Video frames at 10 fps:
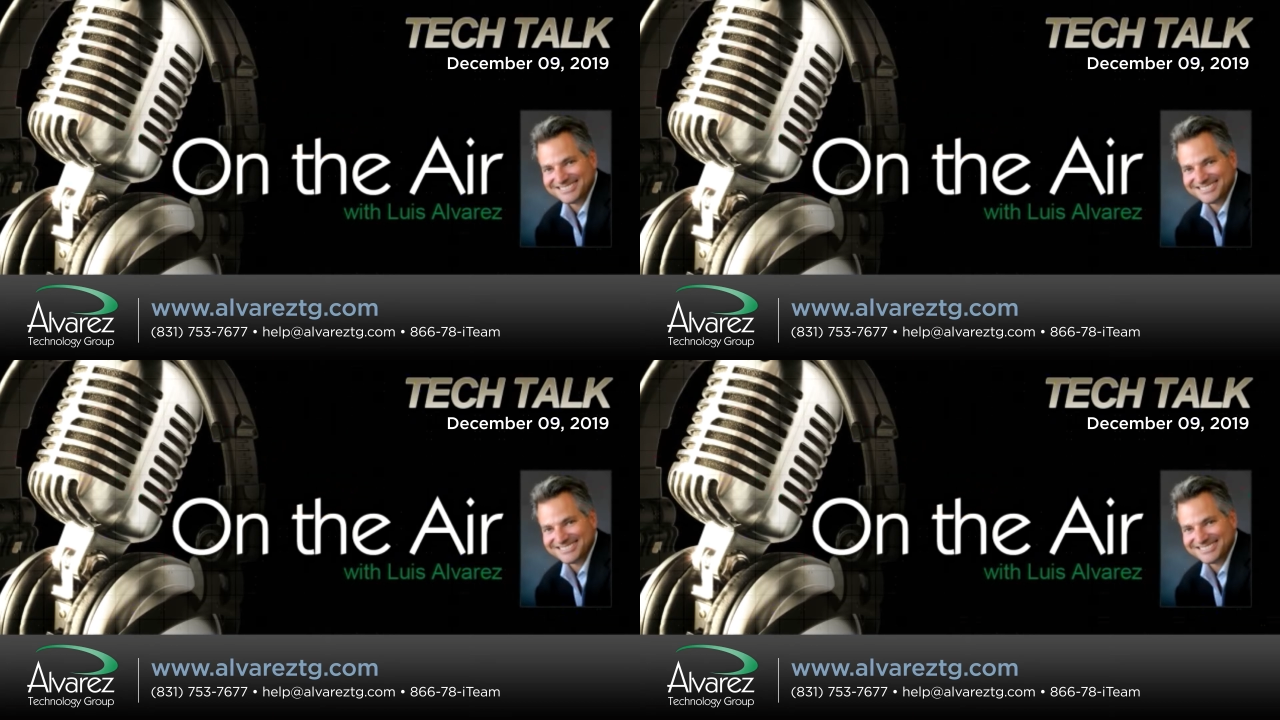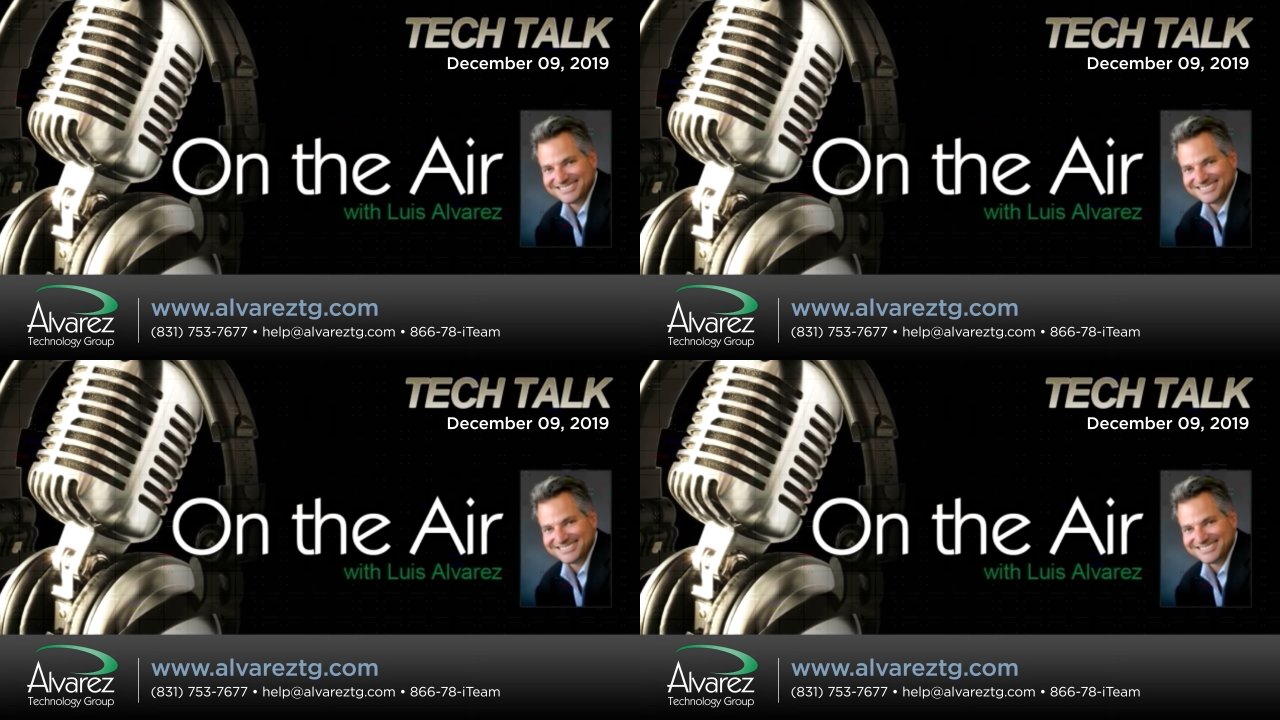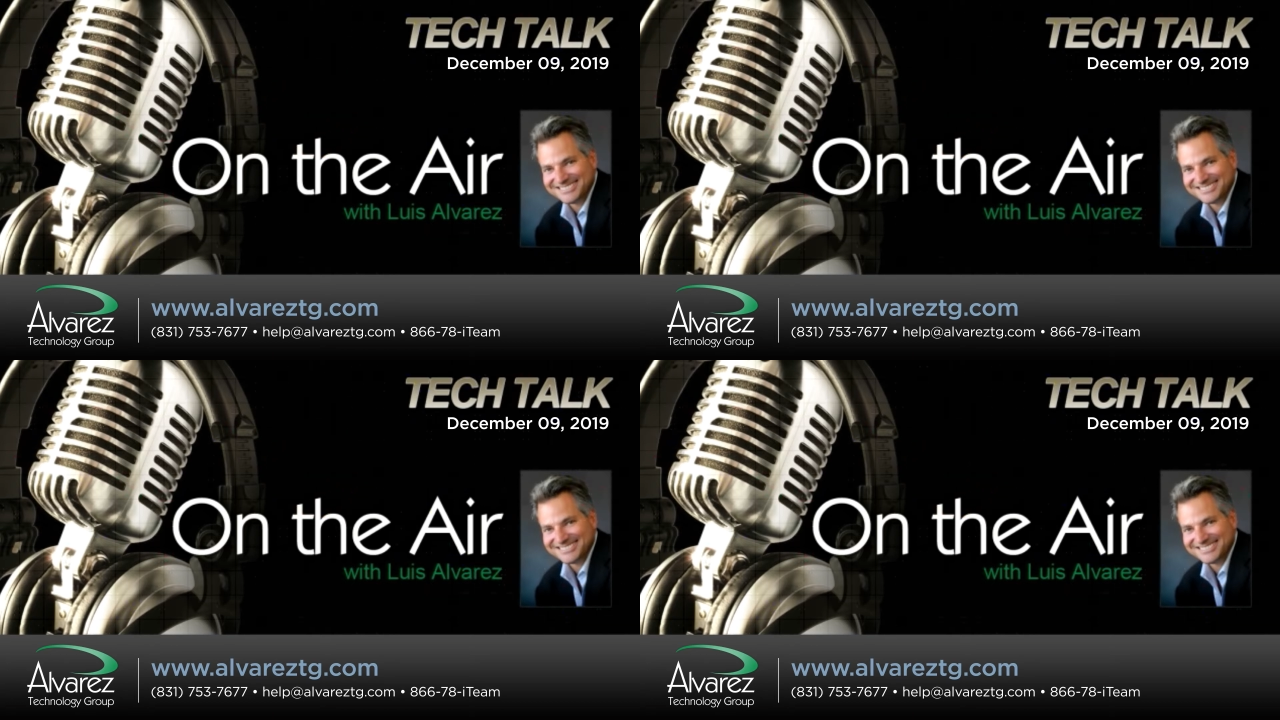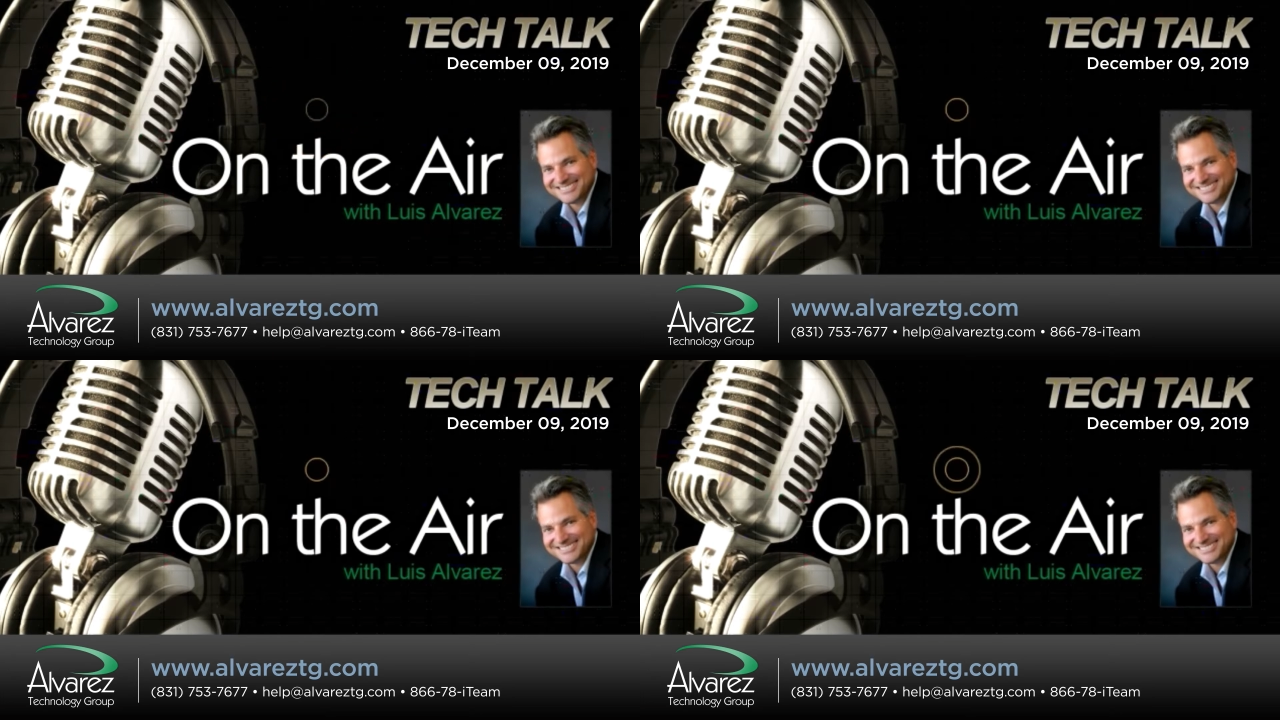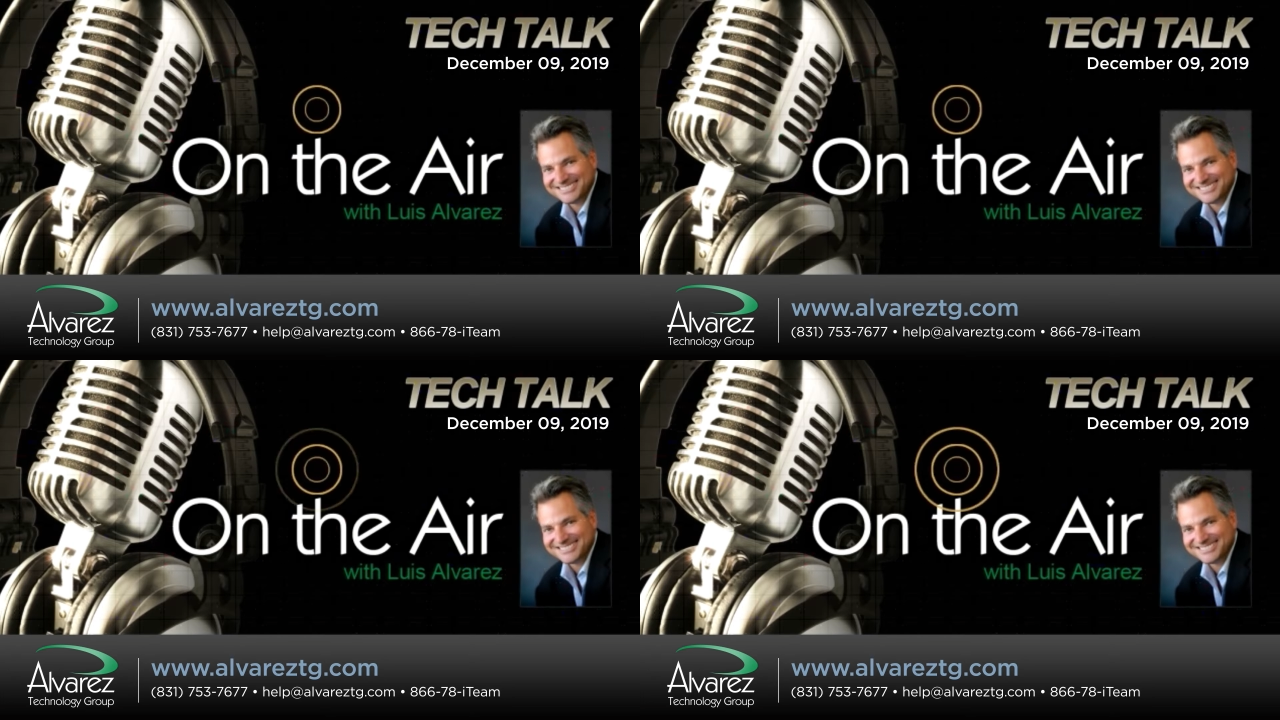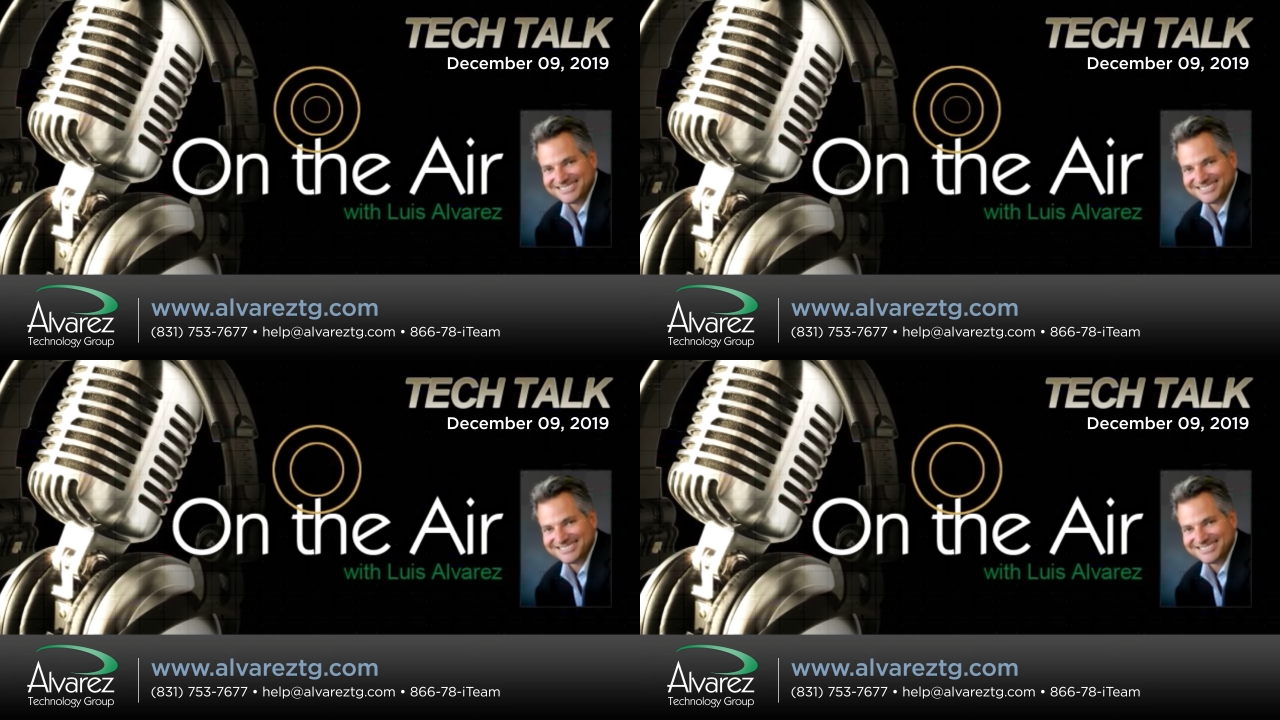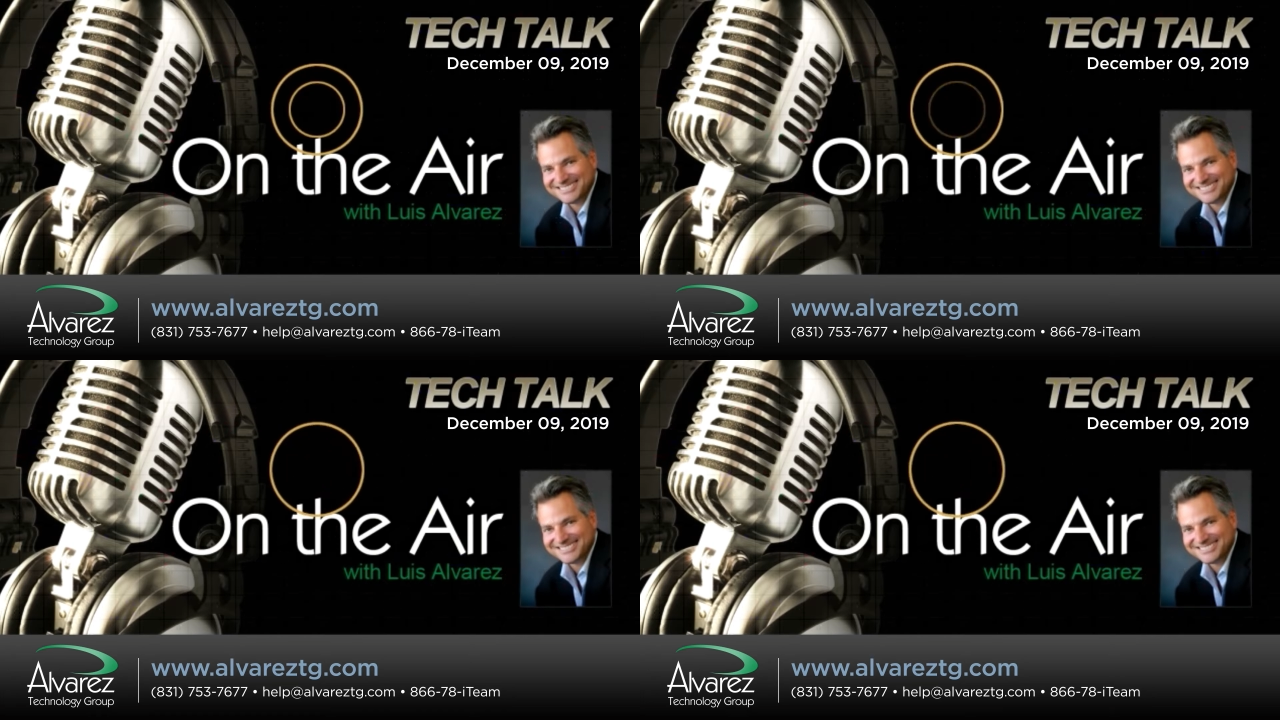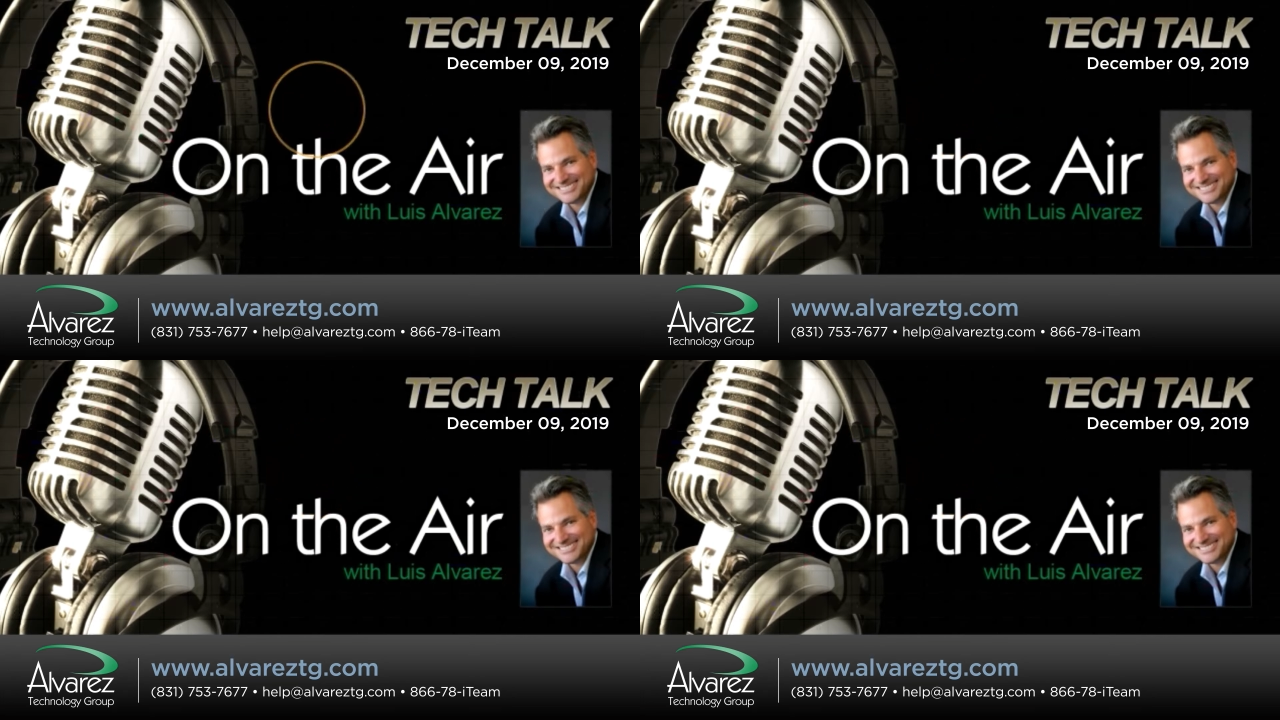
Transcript: The face doesn't move, so there is nothing to read.